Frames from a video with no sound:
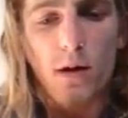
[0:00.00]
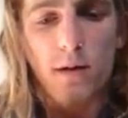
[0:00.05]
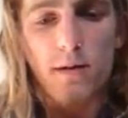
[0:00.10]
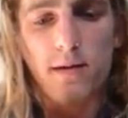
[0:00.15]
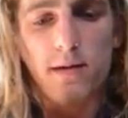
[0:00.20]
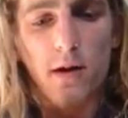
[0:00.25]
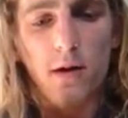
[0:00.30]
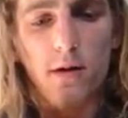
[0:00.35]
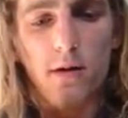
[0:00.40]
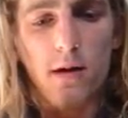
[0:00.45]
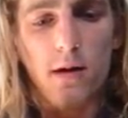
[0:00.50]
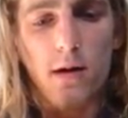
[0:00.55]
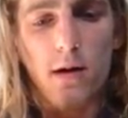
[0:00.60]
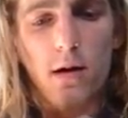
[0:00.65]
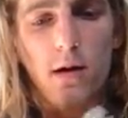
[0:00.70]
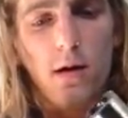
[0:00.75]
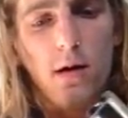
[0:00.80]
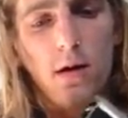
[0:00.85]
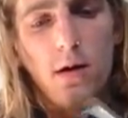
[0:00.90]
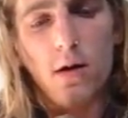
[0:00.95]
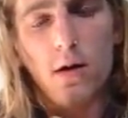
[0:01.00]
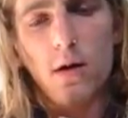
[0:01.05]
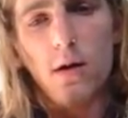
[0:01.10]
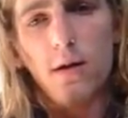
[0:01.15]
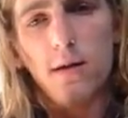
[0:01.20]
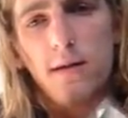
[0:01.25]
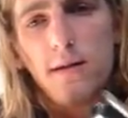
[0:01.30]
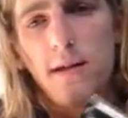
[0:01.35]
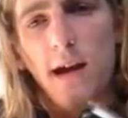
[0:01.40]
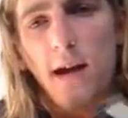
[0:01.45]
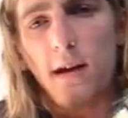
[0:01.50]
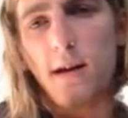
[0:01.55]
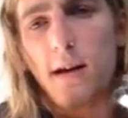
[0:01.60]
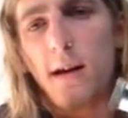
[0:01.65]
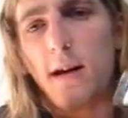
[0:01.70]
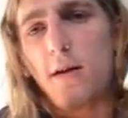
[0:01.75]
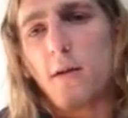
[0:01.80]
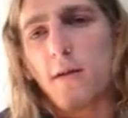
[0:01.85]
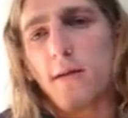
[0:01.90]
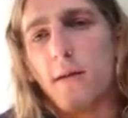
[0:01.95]
So
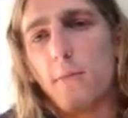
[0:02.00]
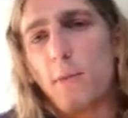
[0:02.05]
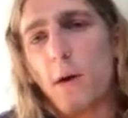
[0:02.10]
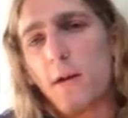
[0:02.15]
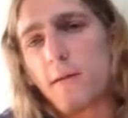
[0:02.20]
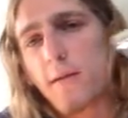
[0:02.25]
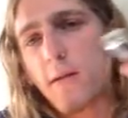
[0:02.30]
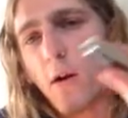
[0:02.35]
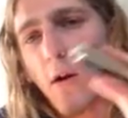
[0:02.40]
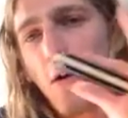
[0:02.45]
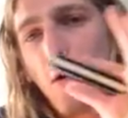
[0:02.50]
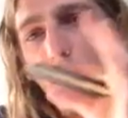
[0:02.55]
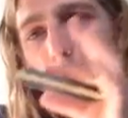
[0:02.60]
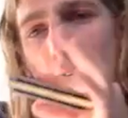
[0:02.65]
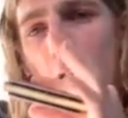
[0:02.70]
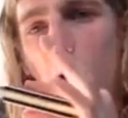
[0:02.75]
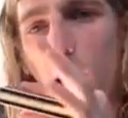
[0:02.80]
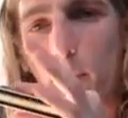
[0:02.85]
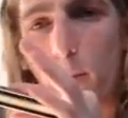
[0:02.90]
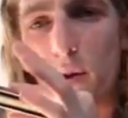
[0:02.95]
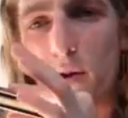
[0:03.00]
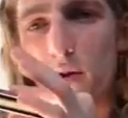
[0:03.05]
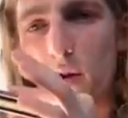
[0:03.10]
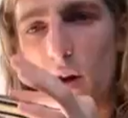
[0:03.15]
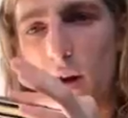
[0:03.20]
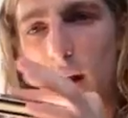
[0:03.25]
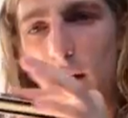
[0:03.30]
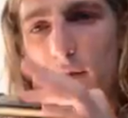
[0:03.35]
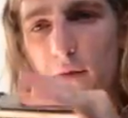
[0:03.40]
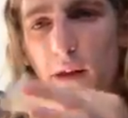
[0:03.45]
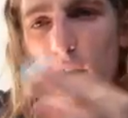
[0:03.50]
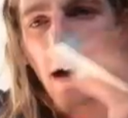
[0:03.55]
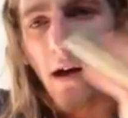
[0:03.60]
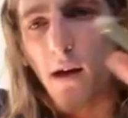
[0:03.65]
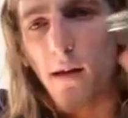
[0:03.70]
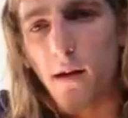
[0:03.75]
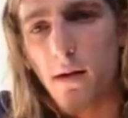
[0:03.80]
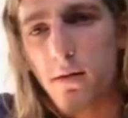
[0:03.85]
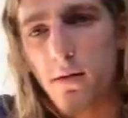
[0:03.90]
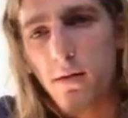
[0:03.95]
technically you're supposed to hold the harp in your left
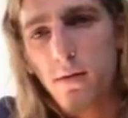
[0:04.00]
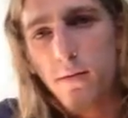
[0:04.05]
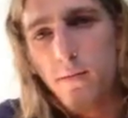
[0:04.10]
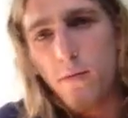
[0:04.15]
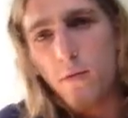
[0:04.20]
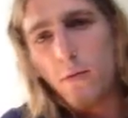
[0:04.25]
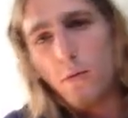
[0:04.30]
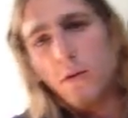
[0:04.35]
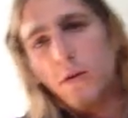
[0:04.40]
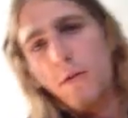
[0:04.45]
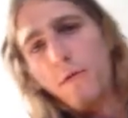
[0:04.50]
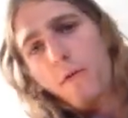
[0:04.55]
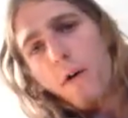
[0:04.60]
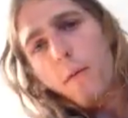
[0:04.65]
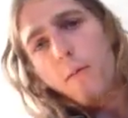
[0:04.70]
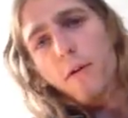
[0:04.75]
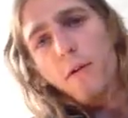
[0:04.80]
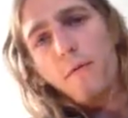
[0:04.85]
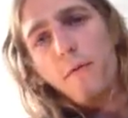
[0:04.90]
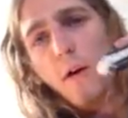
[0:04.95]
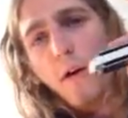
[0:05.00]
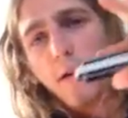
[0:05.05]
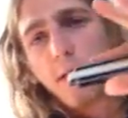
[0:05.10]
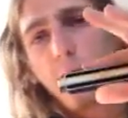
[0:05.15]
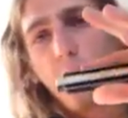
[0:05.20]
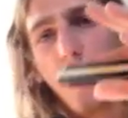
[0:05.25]
hand between your thumb and your first